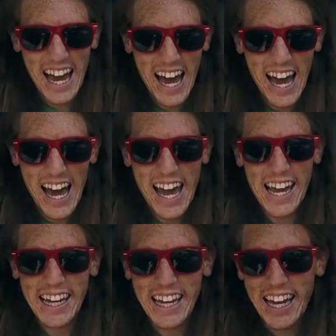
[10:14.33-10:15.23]

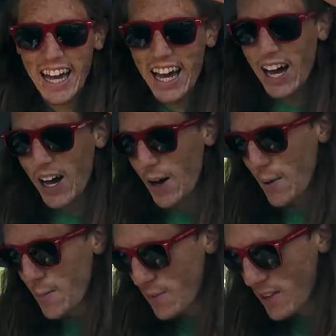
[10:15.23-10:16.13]
I
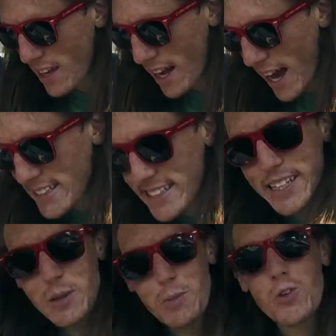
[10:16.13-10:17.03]
um, I
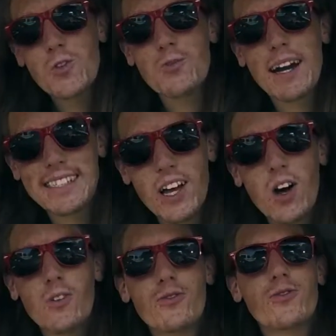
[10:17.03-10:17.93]
tend to prove
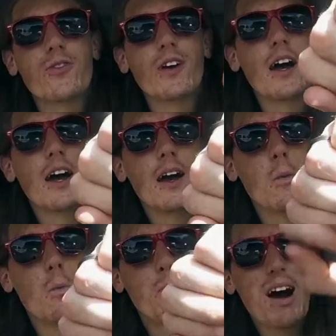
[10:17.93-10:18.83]
myself
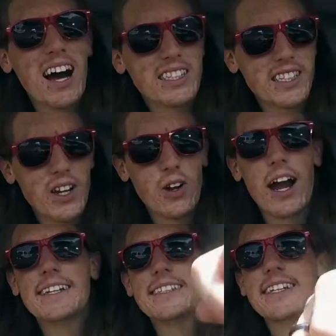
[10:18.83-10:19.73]
positive, or
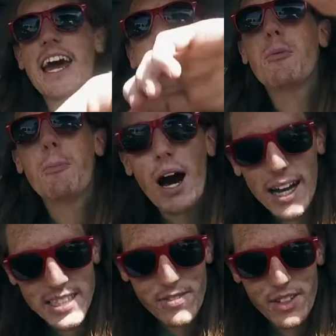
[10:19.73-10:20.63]
I tend to have a
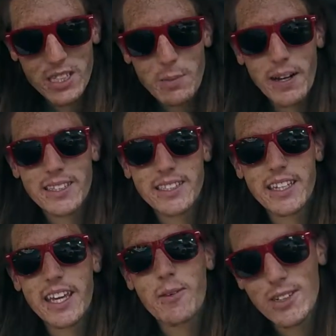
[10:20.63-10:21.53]
positive experience in
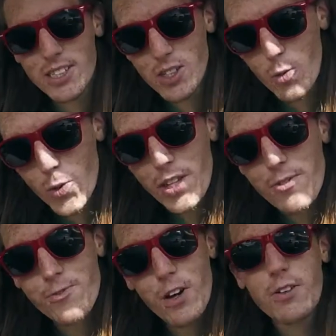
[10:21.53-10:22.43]
the end, which is a really
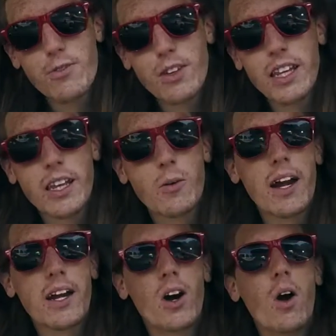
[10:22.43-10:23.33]
fun feeling where
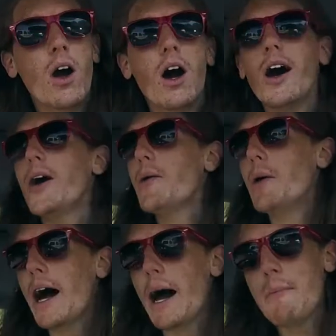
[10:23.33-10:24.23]
I go, oh,
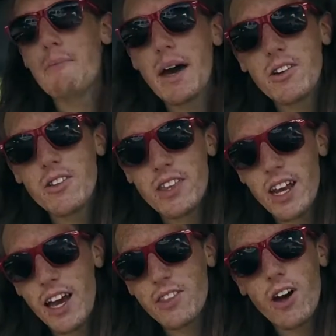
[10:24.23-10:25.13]
I'm better than
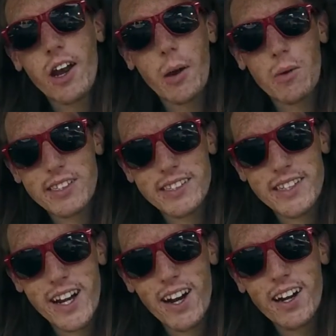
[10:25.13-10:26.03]
I thought I was
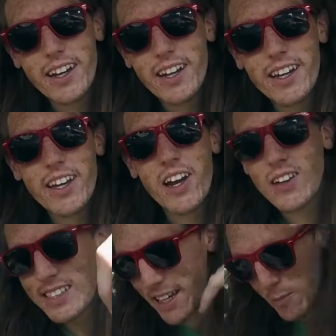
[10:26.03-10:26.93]
there. You know,
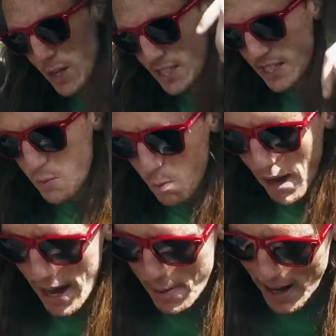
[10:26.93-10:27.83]
it's like it's, it's
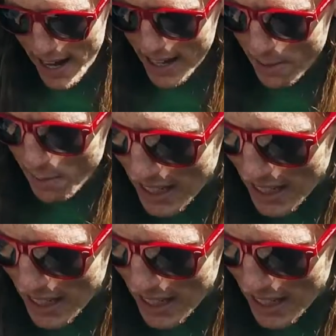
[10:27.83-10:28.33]
my, my, my